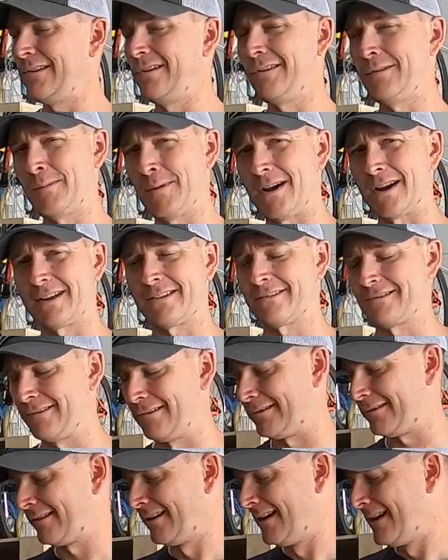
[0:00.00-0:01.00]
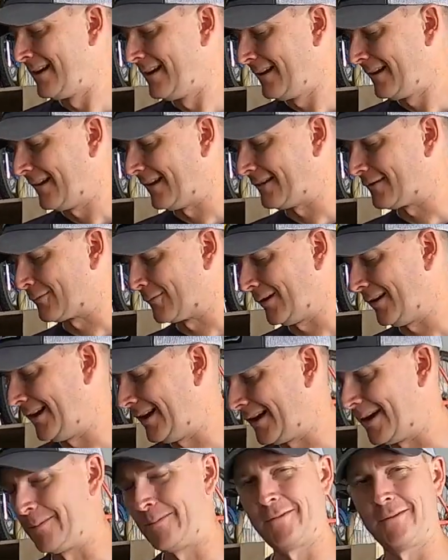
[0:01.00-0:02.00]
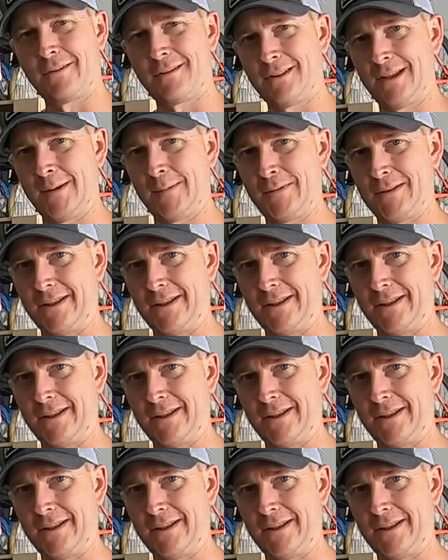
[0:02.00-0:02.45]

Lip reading: you use pocket screws, it's really helpful to clamp a